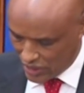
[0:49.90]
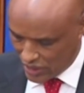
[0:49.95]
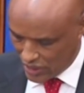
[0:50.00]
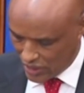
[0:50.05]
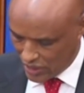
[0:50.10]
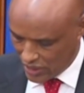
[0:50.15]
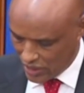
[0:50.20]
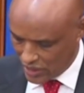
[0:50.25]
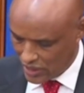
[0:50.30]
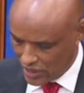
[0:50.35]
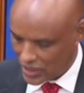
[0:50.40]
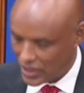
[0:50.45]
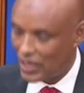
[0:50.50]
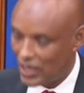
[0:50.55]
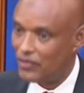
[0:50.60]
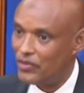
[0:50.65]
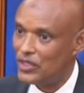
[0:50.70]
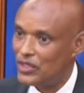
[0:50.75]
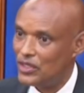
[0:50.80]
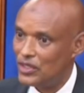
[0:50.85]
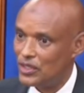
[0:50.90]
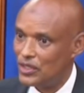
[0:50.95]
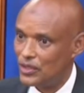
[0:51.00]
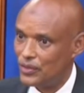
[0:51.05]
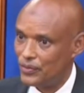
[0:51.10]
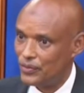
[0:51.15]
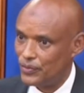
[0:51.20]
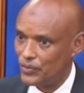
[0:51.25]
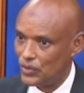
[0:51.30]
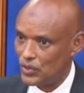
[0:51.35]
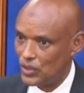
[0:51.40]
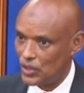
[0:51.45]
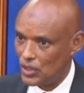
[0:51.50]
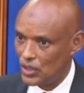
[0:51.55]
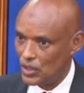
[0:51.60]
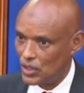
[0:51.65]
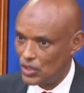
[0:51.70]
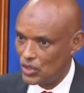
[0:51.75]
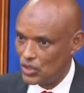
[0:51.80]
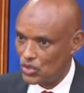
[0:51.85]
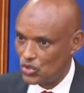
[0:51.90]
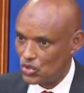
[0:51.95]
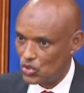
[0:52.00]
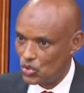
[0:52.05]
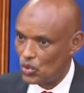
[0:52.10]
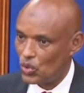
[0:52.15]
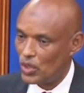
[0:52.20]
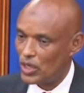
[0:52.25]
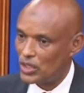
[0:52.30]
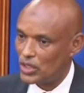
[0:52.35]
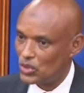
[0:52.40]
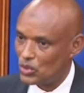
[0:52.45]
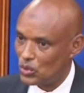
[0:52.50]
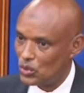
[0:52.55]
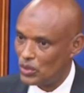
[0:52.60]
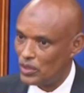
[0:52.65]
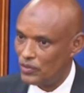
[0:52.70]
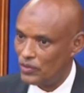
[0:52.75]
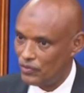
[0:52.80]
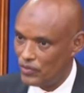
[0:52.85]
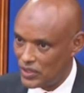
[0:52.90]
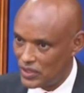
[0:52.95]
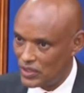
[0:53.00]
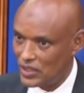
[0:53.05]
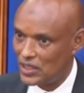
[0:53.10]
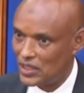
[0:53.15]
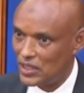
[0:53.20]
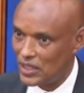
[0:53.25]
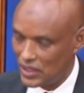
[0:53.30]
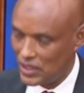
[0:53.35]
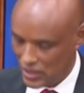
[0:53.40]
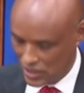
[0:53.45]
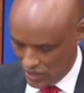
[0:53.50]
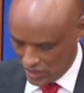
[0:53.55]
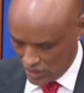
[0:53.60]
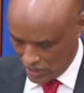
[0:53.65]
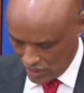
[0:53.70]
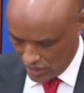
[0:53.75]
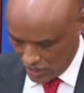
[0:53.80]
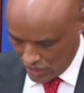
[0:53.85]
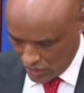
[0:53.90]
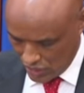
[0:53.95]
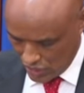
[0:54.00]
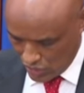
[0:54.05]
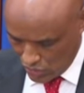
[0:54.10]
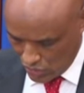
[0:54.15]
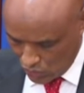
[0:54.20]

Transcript: Service, so as to investigate those